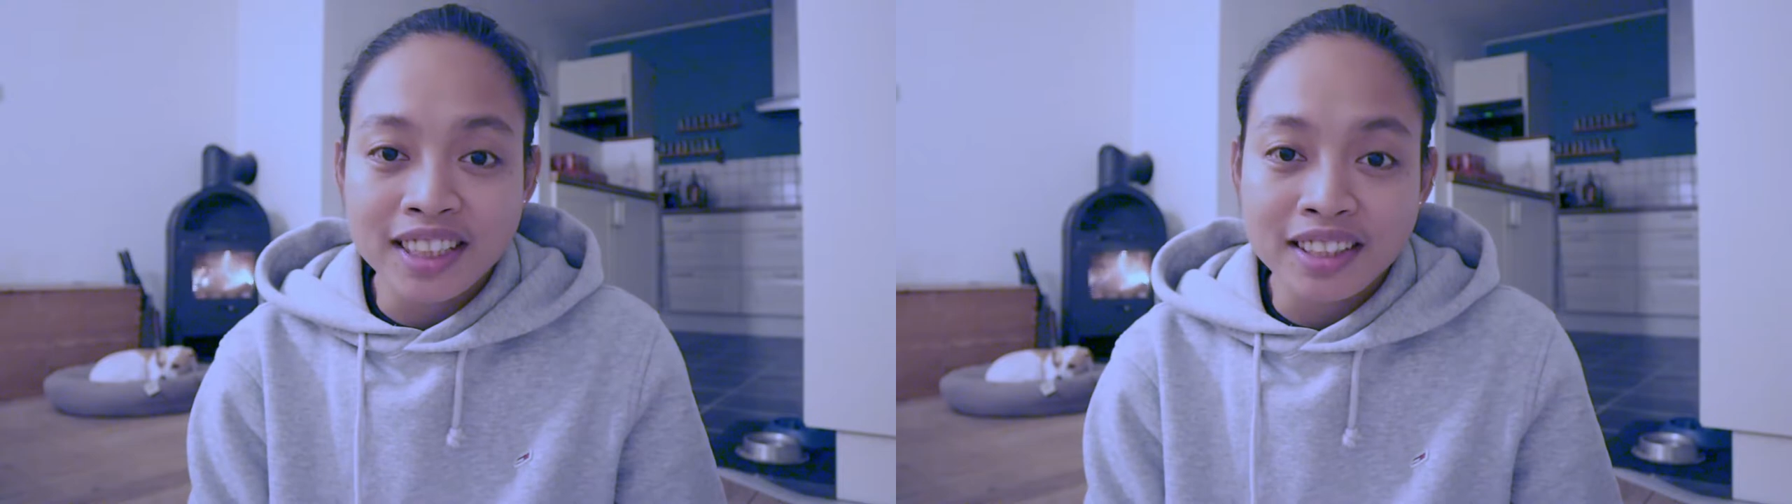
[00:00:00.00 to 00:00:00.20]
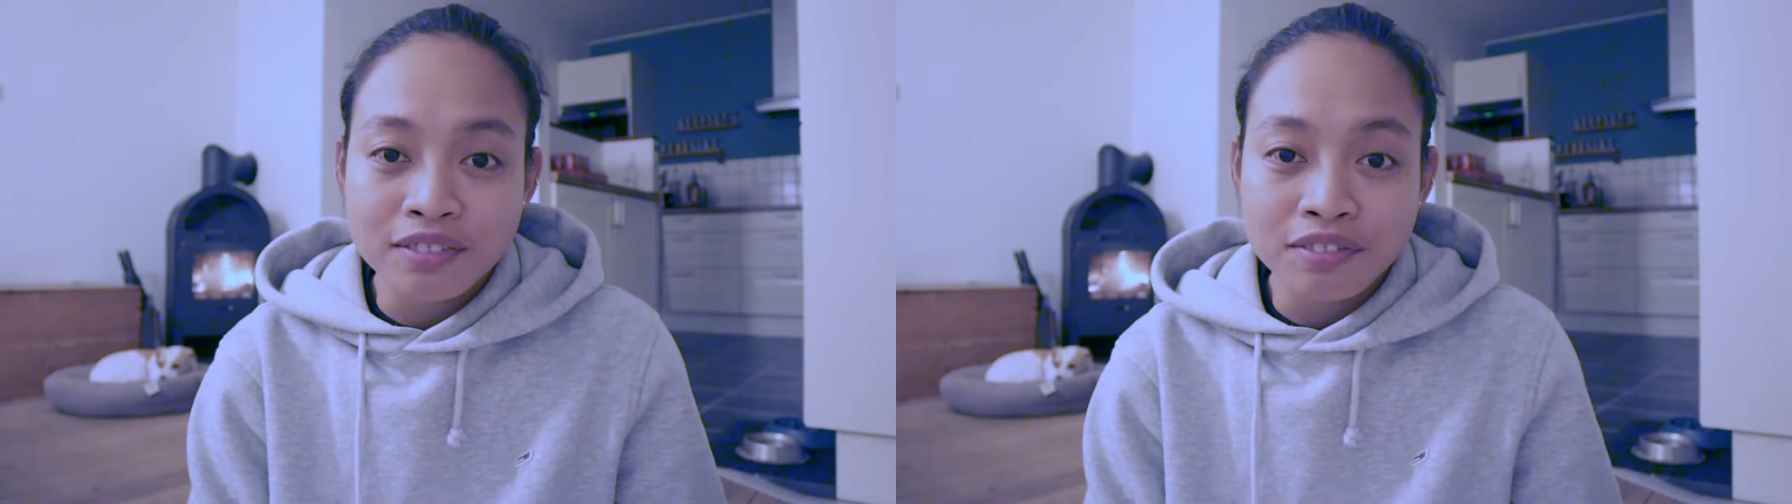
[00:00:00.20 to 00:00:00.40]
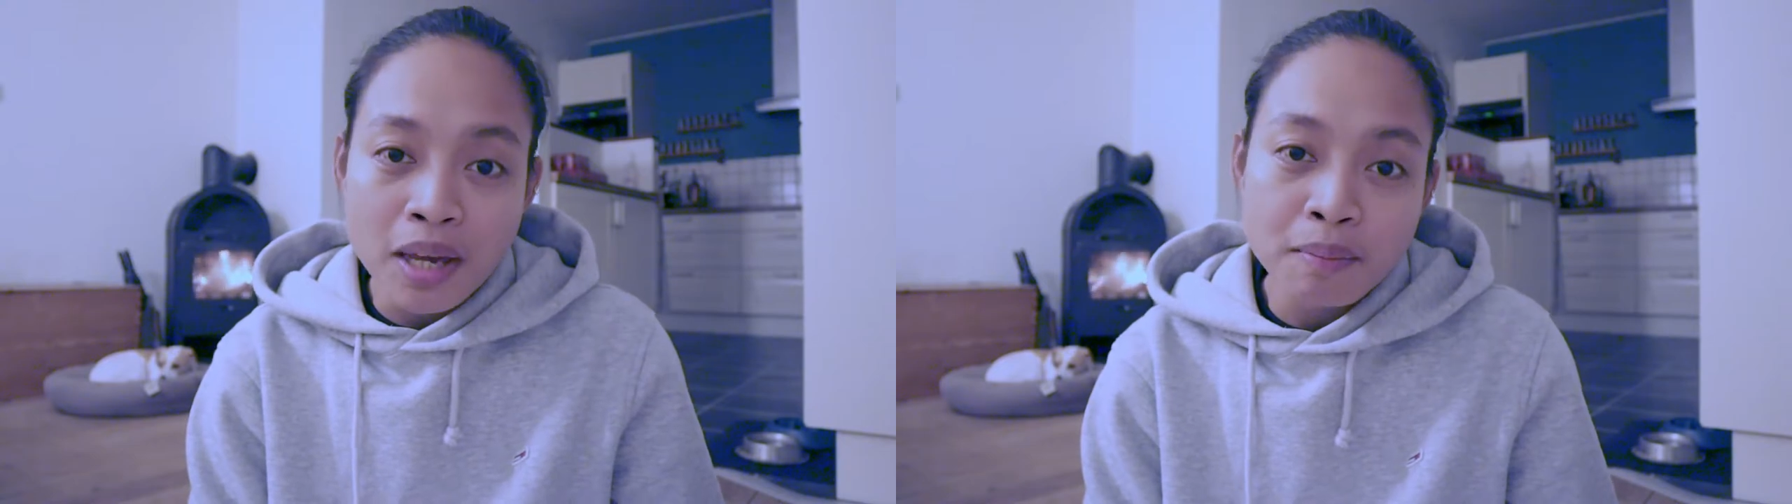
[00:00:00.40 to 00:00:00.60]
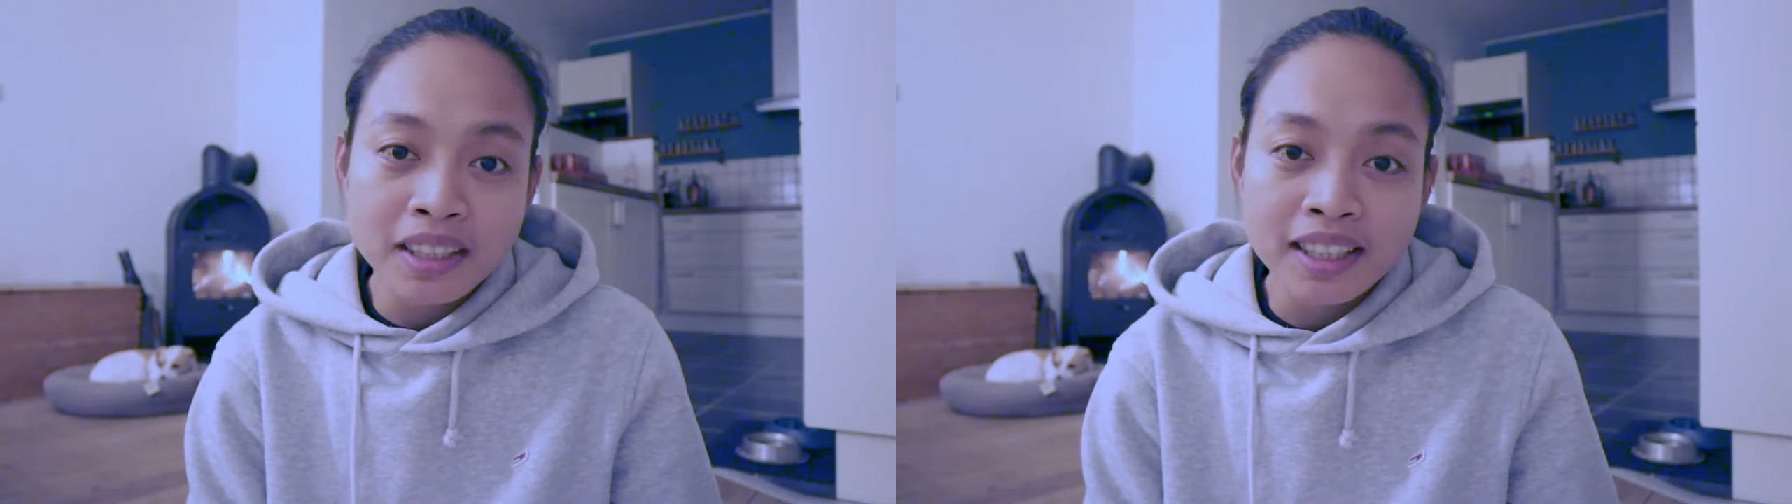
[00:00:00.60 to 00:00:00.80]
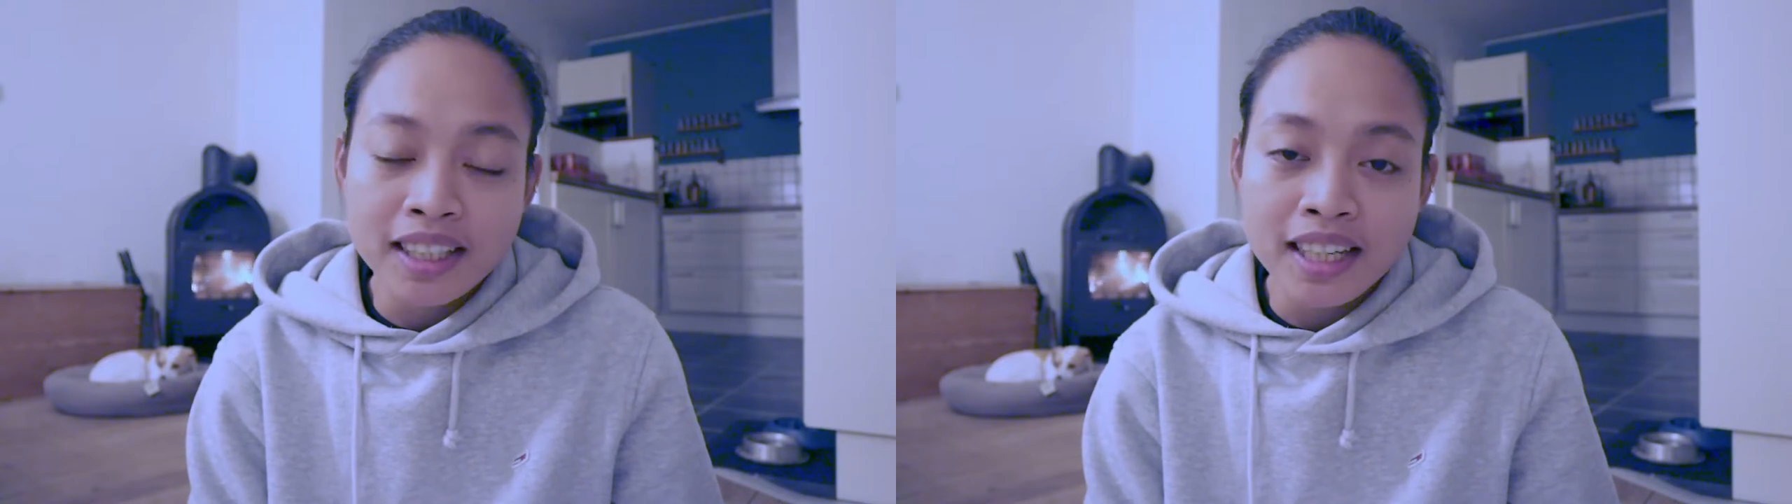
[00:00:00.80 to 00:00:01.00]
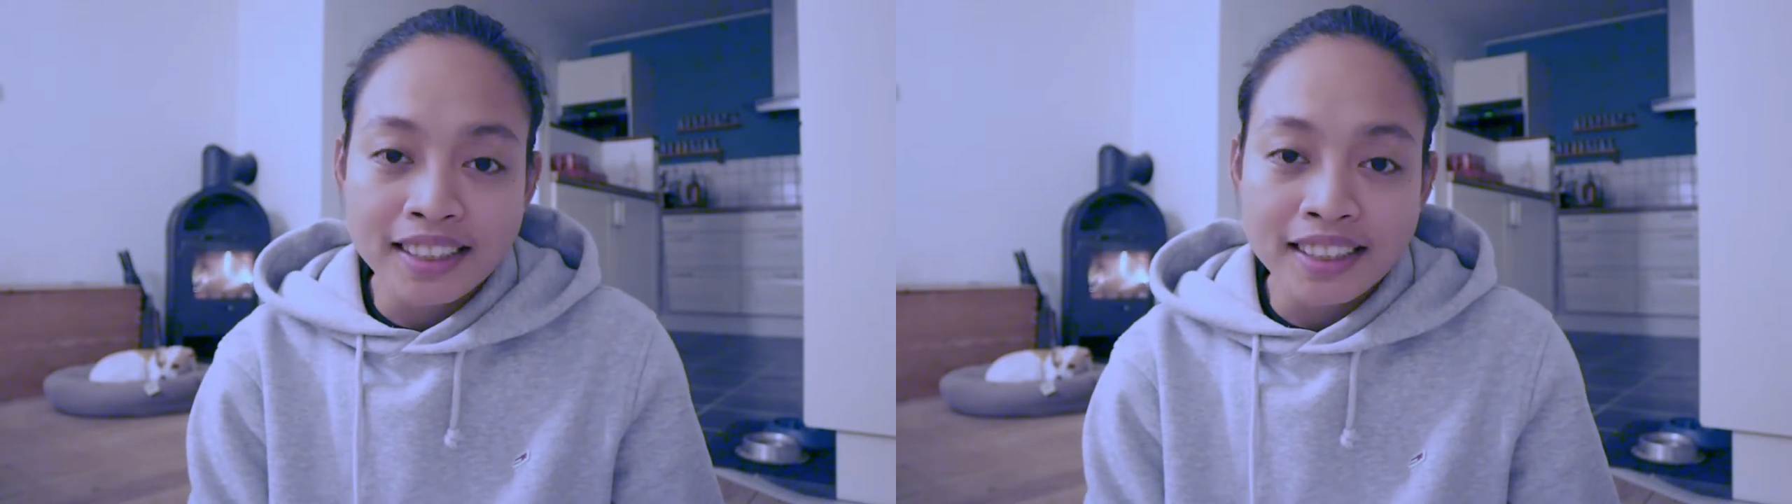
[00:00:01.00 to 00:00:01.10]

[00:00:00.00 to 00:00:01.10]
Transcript: in the family,